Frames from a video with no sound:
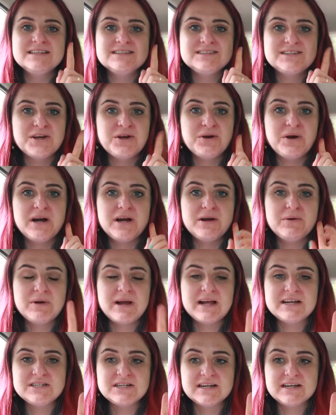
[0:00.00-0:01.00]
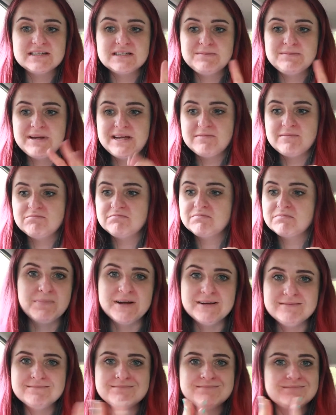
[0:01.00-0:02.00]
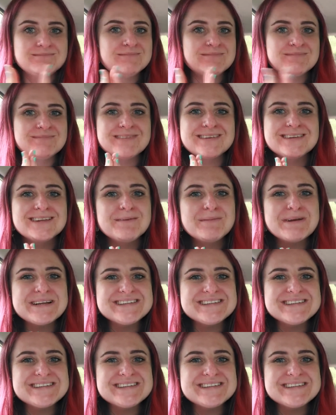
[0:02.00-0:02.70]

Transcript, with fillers: So I will catch you guys in a bit, but I'm